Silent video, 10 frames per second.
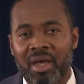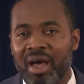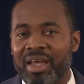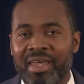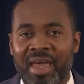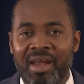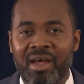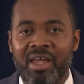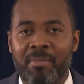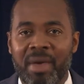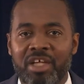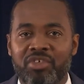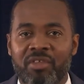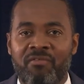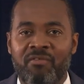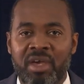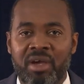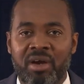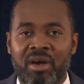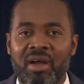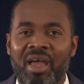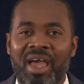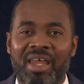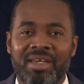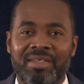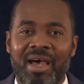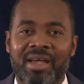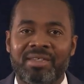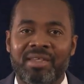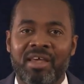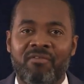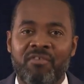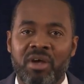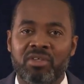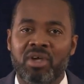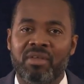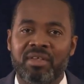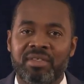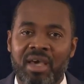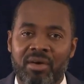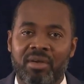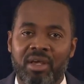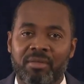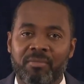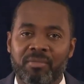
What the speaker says: I cannot imagine the fear and anxiety they felt on the Saturday,